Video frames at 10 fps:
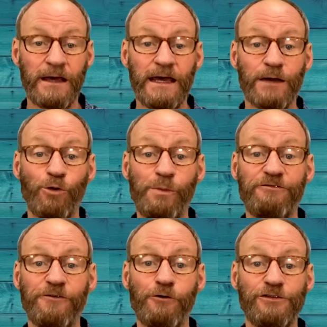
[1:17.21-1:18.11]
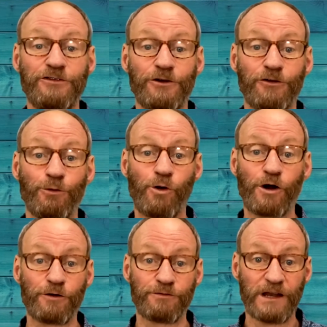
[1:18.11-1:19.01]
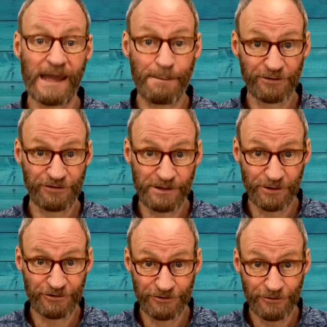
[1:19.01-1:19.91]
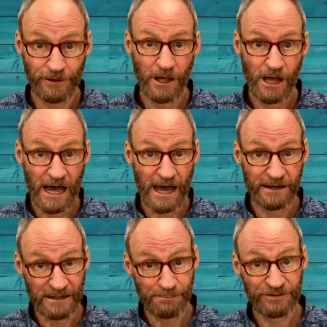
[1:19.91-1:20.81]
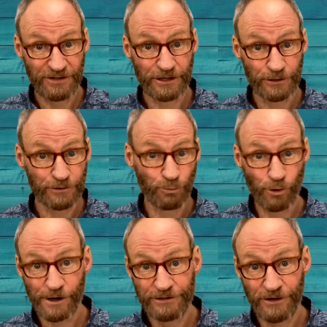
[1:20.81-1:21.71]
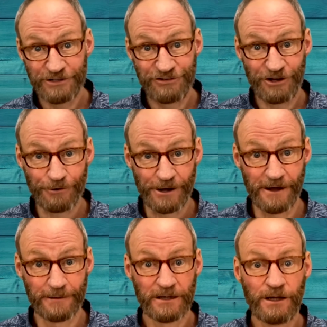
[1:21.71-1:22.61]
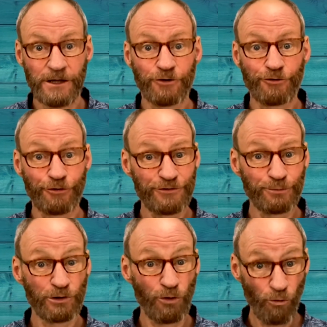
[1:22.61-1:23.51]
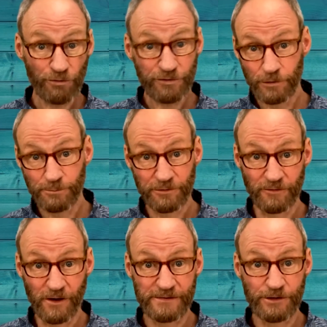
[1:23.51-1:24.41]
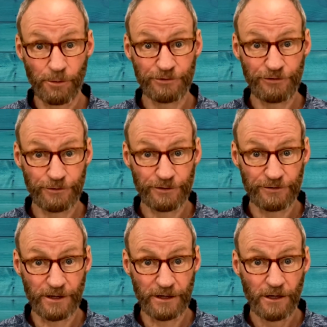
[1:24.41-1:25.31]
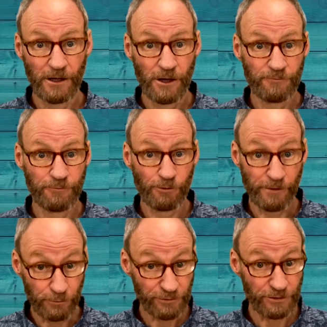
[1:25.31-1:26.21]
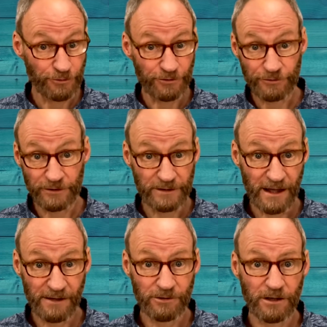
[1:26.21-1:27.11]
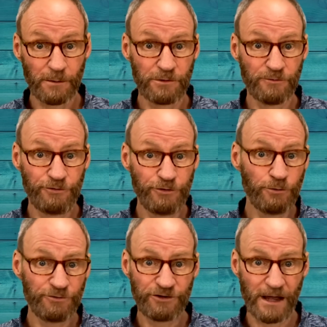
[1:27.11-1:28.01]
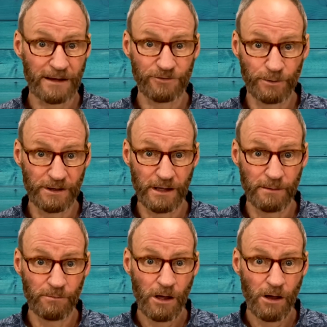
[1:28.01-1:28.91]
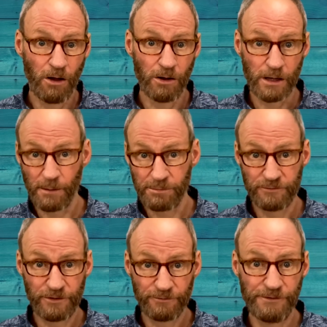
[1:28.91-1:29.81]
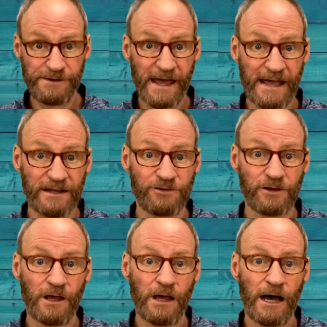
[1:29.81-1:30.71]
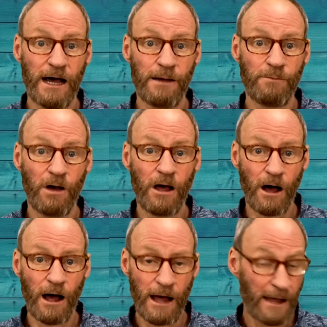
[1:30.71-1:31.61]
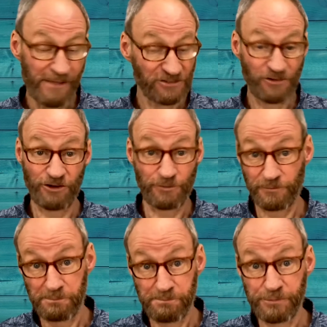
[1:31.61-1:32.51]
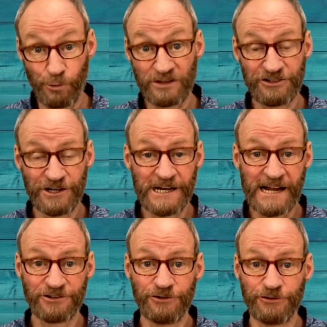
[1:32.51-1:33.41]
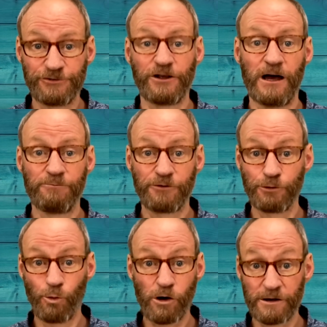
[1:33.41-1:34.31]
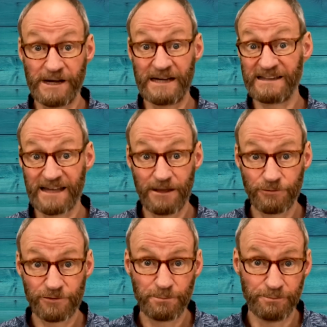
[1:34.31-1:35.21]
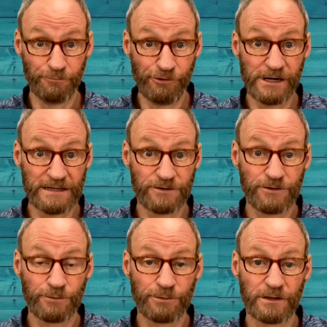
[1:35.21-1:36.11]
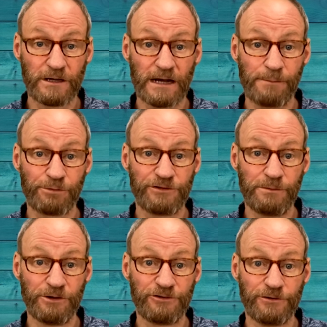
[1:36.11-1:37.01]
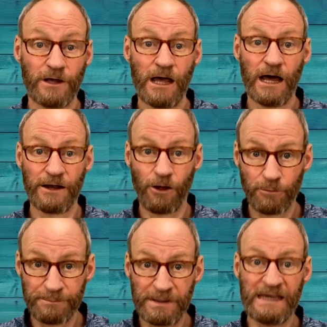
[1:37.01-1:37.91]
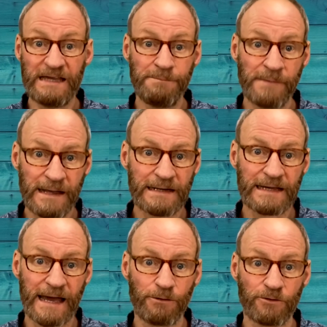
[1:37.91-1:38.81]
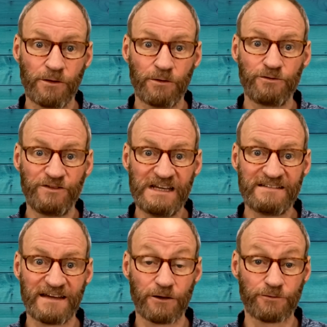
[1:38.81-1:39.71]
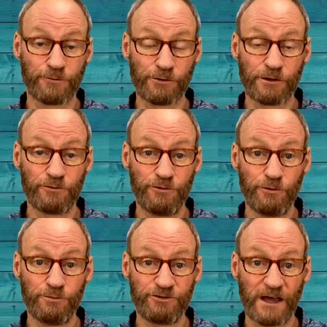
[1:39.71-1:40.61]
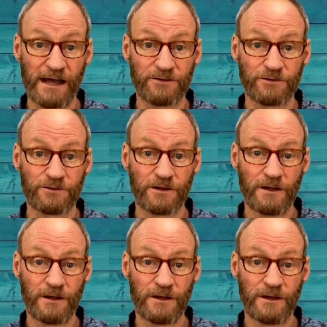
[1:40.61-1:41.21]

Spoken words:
It will be focusing on the work of the leprosy mission and in particular the work in Nigeria. Chris will also provide the opportunity for those interested to have a couple of Zoom chats with him on a couple of different days. That's just question and answers for the work and anything else really to do with the leprosy mission, and I'll be emailing out those details for those Zoom chats.